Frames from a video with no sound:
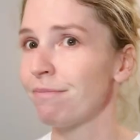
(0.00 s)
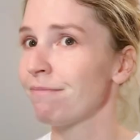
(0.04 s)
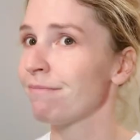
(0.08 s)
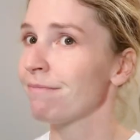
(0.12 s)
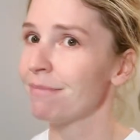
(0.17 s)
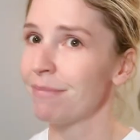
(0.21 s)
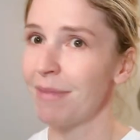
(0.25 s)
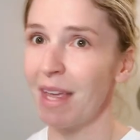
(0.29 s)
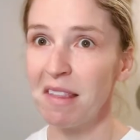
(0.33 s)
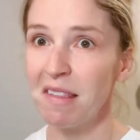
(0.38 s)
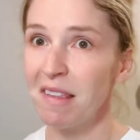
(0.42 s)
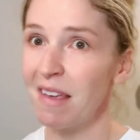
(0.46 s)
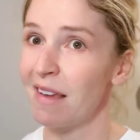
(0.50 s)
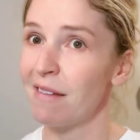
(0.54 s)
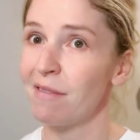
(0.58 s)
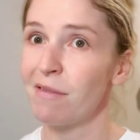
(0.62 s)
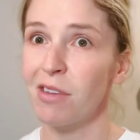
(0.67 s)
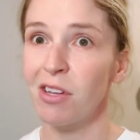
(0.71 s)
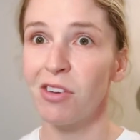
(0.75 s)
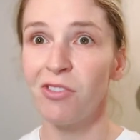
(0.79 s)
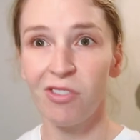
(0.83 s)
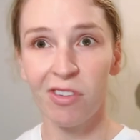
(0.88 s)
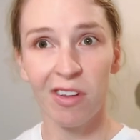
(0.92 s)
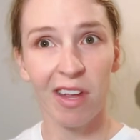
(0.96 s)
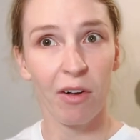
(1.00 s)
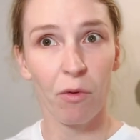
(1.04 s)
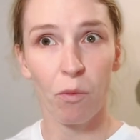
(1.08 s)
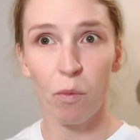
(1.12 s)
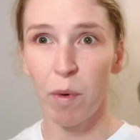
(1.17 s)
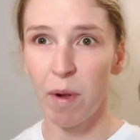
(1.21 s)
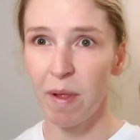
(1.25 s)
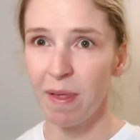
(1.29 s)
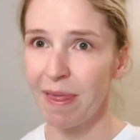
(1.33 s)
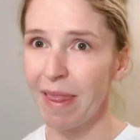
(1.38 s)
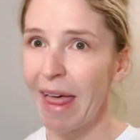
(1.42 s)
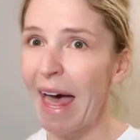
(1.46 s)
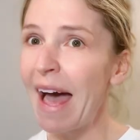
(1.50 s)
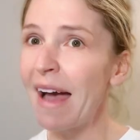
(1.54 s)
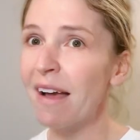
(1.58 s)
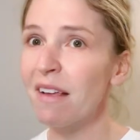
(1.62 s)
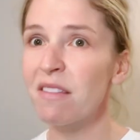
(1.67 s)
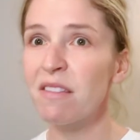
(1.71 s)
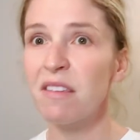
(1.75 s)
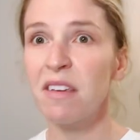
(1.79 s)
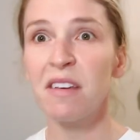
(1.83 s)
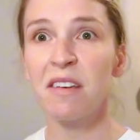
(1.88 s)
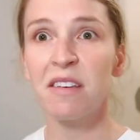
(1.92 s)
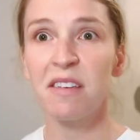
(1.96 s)
That's it. There's a
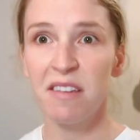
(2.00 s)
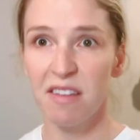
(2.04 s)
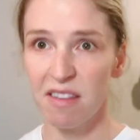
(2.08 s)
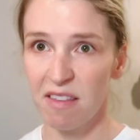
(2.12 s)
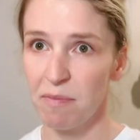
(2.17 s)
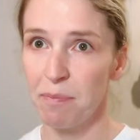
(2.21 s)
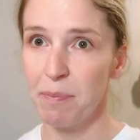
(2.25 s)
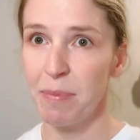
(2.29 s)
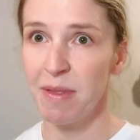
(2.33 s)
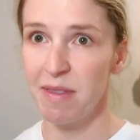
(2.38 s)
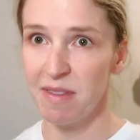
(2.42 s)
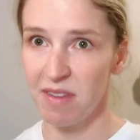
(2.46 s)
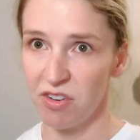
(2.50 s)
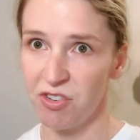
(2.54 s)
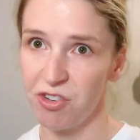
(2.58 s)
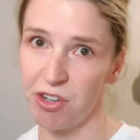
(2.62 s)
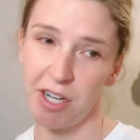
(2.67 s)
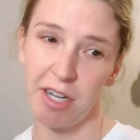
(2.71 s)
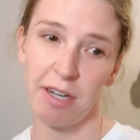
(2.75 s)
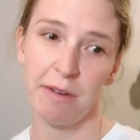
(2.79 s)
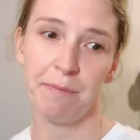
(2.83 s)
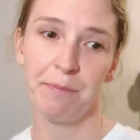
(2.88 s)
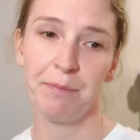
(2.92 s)
relaxed disposition.